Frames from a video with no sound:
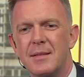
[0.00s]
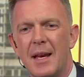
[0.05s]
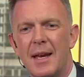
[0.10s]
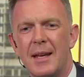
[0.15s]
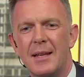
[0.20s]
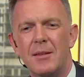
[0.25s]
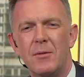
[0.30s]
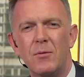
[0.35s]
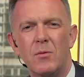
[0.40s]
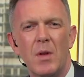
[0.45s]

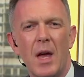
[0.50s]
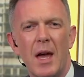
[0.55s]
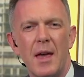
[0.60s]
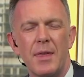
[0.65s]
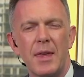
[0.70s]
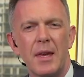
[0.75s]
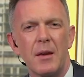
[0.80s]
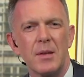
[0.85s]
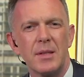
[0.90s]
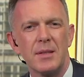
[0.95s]
and I
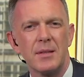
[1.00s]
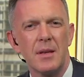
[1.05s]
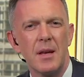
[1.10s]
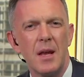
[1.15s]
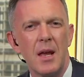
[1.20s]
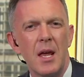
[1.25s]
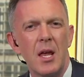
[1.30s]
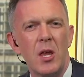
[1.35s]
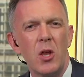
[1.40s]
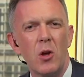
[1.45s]
think it's,
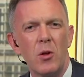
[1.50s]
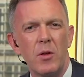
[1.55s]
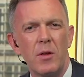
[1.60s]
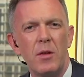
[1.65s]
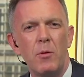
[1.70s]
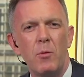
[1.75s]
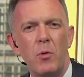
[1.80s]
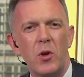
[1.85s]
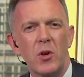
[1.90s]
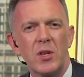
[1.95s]
you
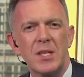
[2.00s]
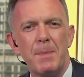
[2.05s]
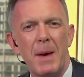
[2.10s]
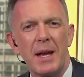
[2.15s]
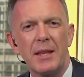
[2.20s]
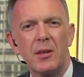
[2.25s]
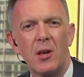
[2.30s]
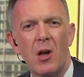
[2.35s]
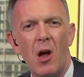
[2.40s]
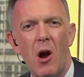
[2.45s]
know, you
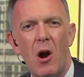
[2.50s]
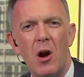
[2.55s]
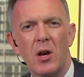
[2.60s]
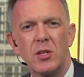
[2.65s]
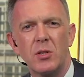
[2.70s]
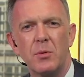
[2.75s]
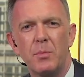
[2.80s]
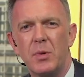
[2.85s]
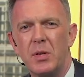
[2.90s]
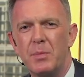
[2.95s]
expect the car
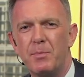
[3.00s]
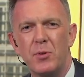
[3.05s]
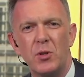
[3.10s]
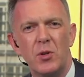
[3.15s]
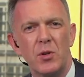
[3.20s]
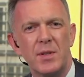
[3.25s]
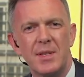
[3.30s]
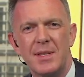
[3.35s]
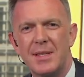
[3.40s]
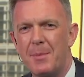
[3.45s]
to be
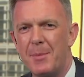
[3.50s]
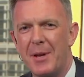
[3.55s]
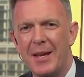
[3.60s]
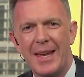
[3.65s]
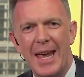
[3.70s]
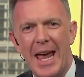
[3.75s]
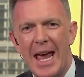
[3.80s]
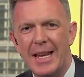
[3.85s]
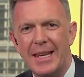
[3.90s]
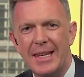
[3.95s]
producing something
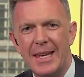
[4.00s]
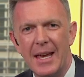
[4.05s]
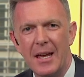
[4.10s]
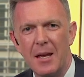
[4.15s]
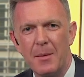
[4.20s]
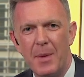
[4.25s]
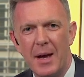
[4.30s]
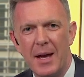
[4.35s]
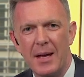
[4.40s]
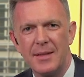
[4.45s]
like 8
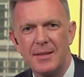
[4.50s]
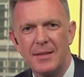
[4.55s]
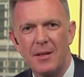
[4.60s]
gigabytes